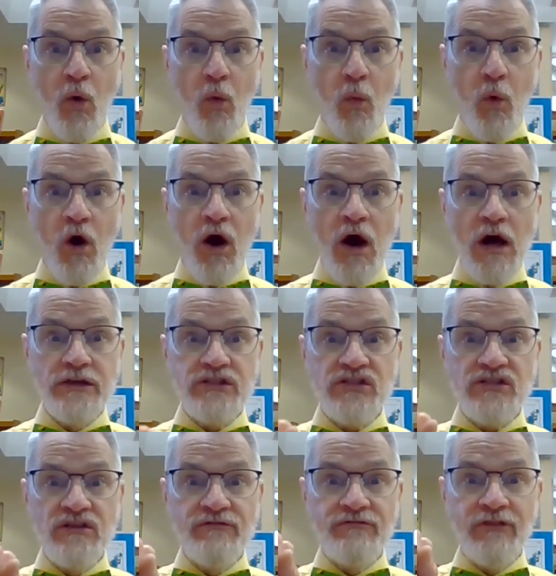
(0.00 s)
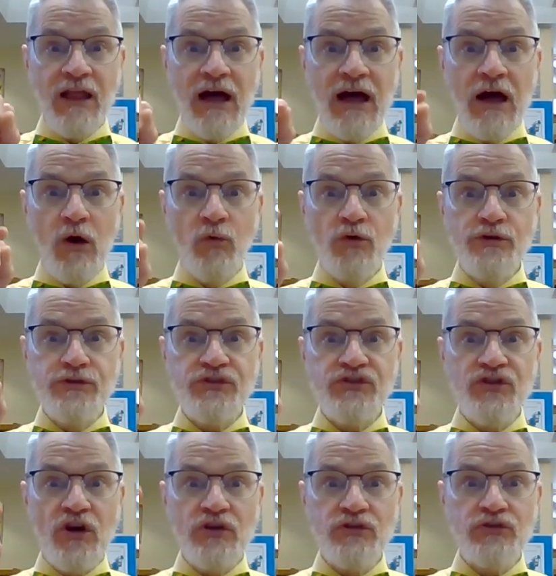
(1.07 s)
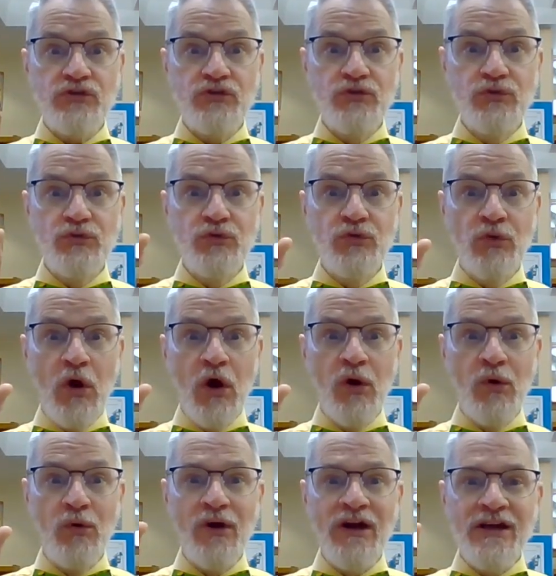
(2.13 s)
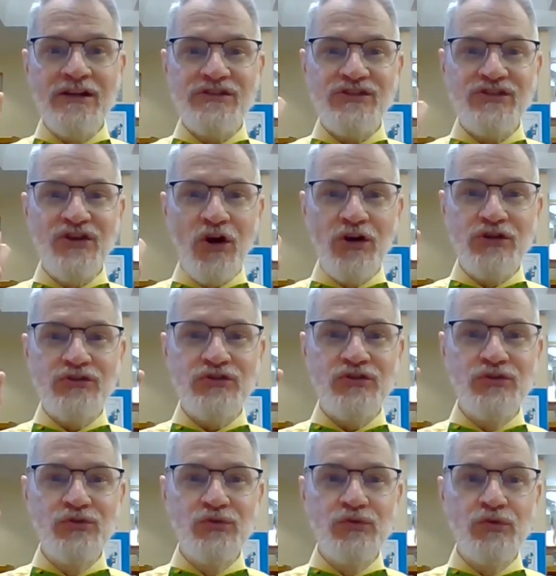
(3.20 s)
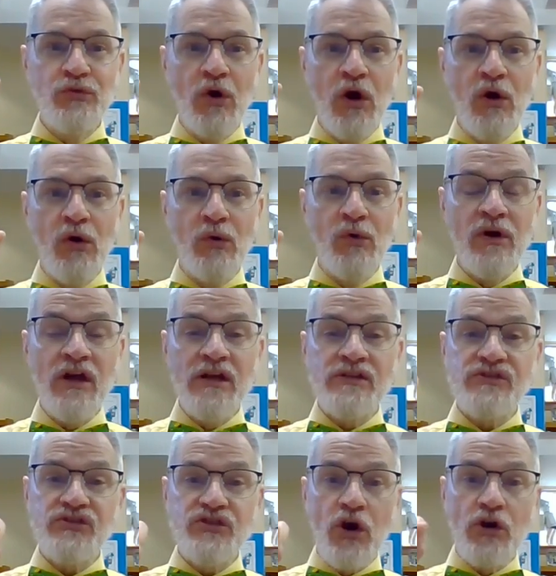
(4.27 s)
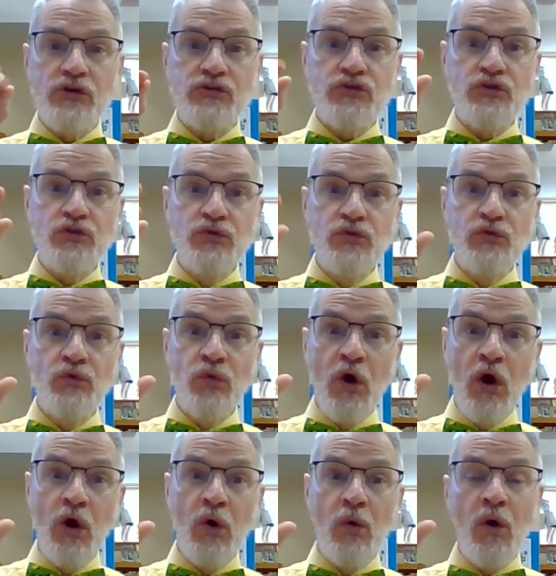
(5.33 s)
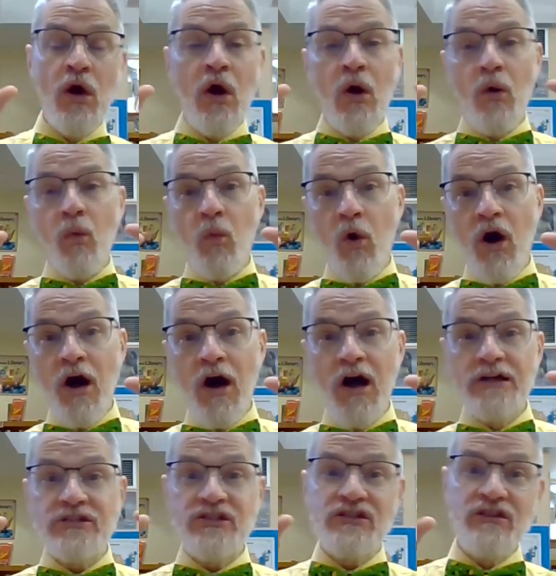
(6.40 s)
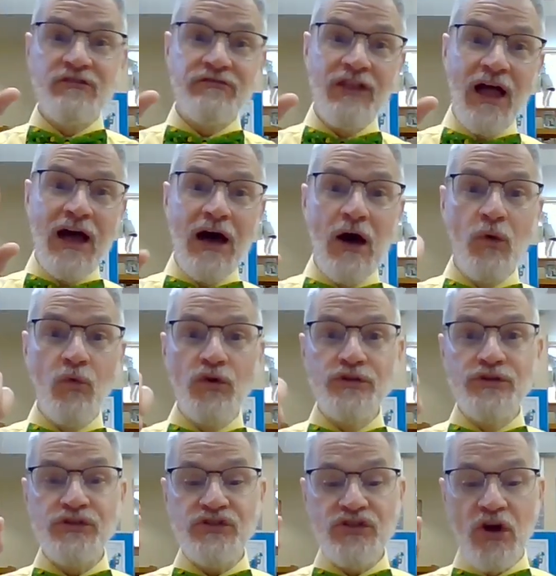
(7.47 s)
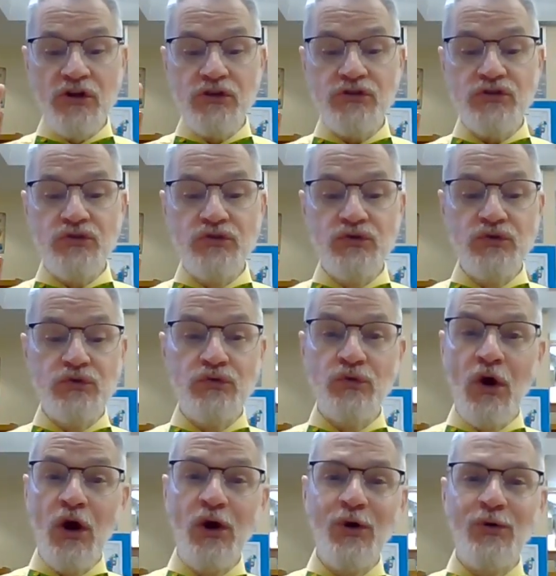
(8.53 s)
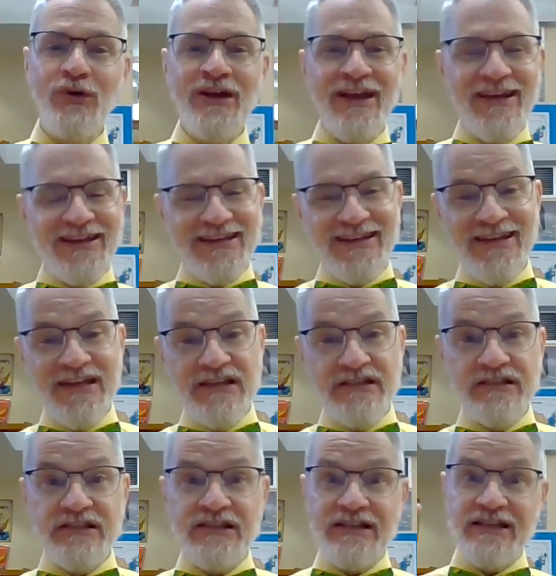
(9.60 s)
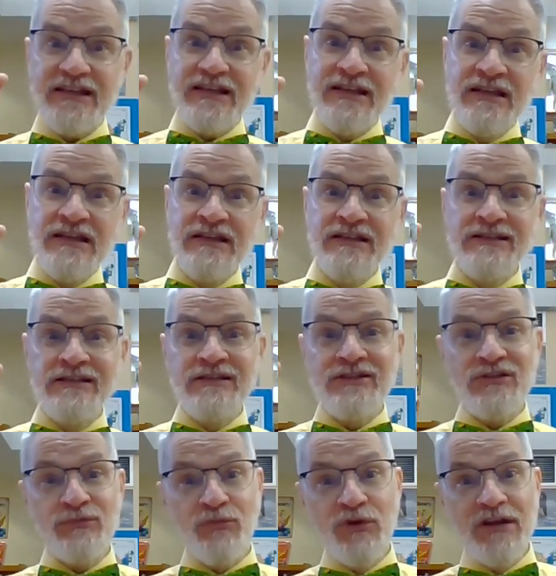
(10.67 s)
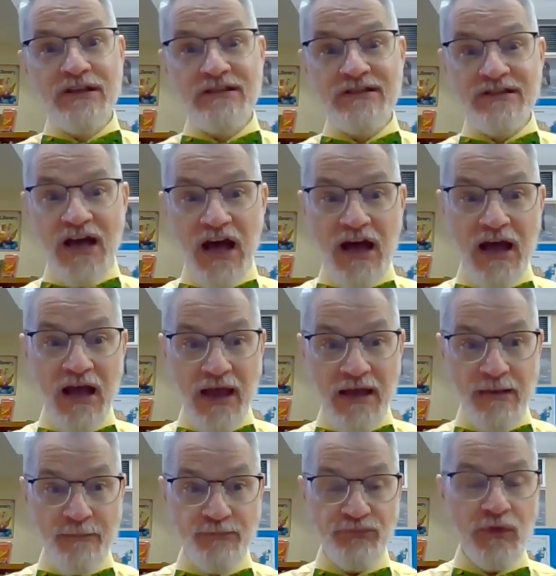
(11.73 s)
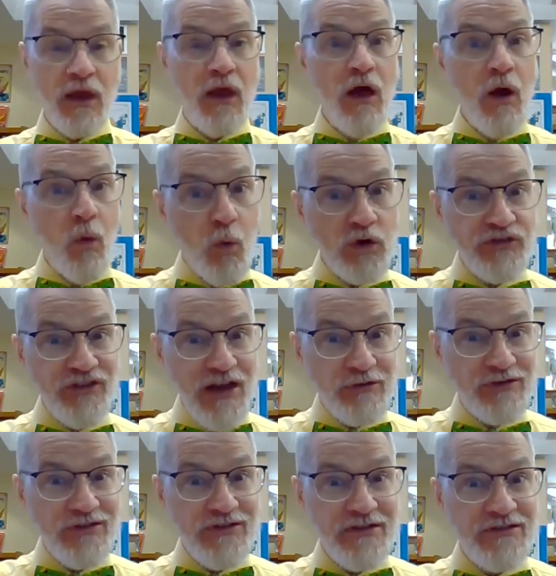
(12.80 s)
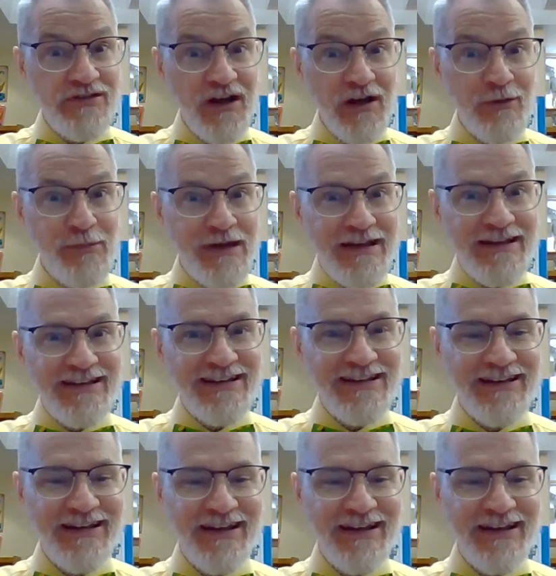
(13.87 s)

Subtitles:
Watch the flowers start to grow, start to grow, start to grow. Watch the flowers start to grow. It is springtime. What sound does a duck make?